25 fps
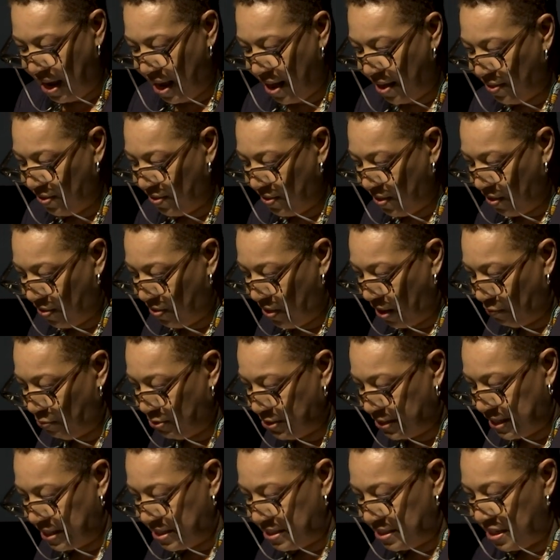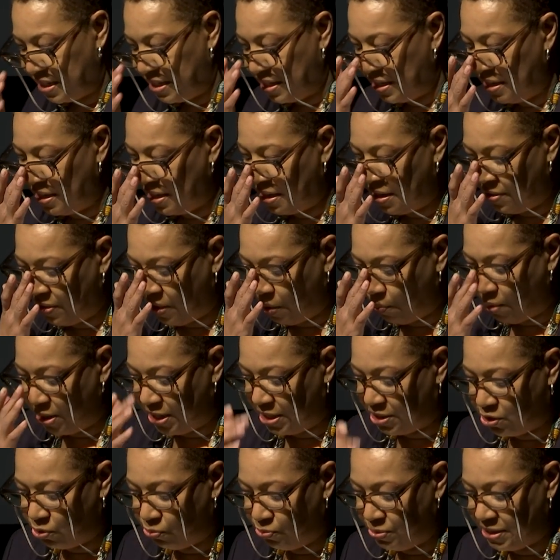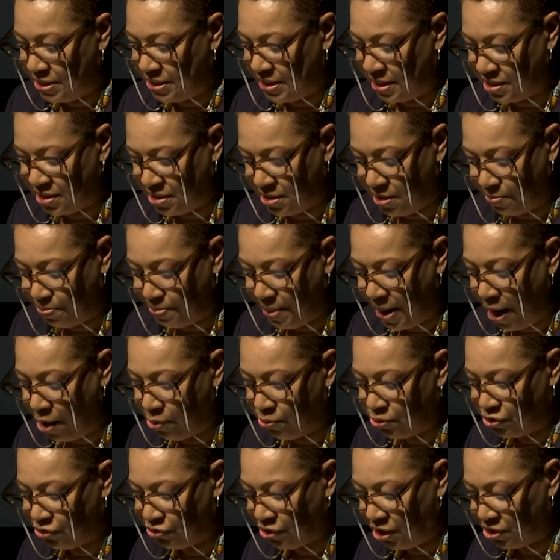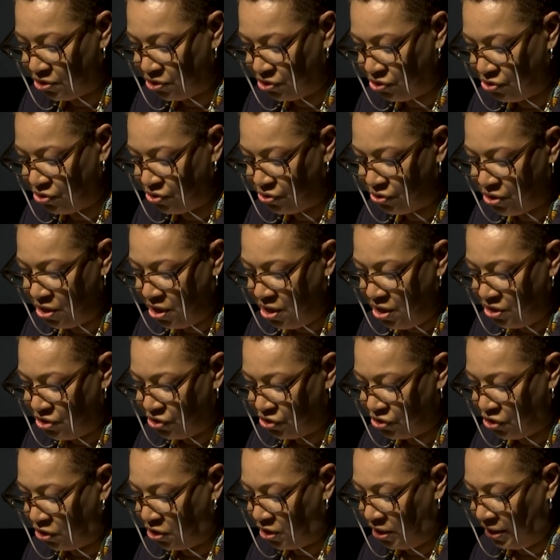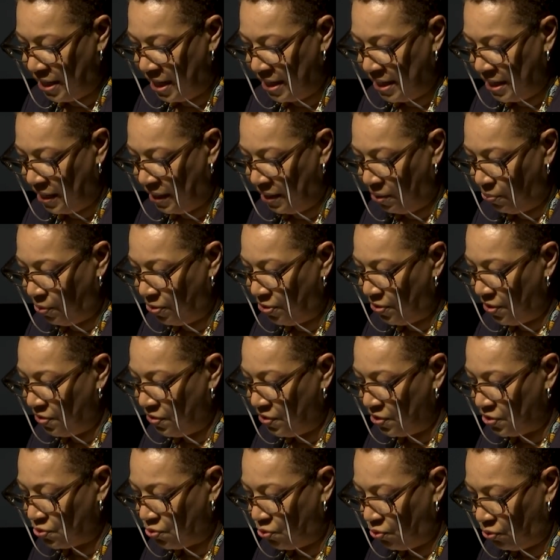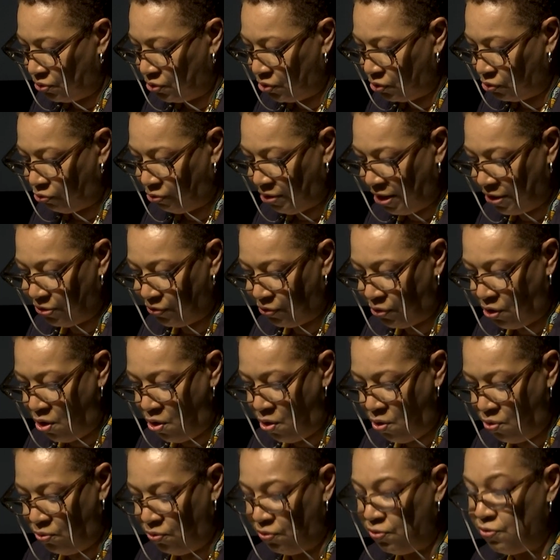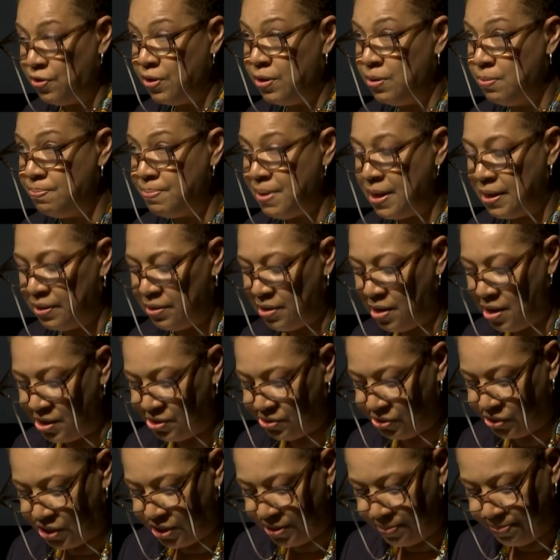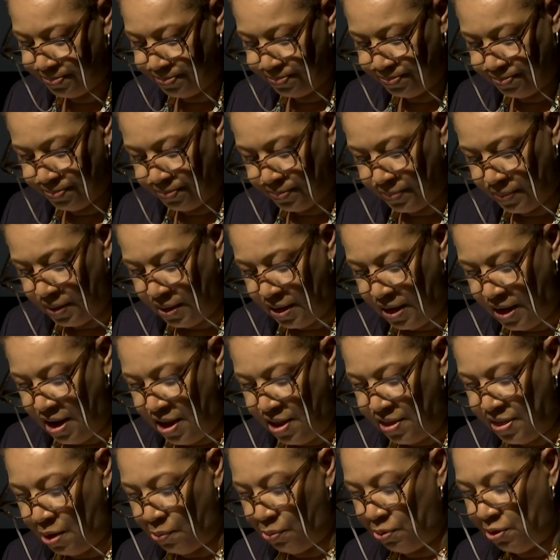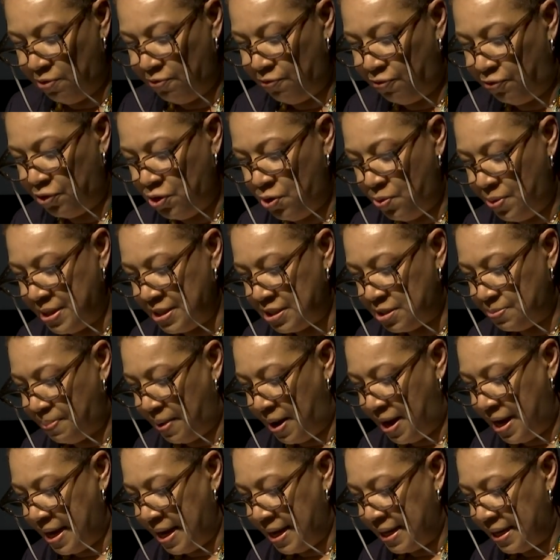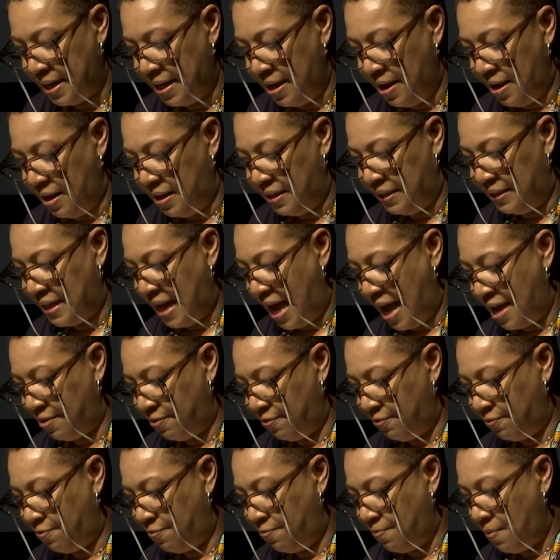And they resisted, they wanted to resist the power structures circulating within the school to create their own film pedagogy. They were influenced by Latin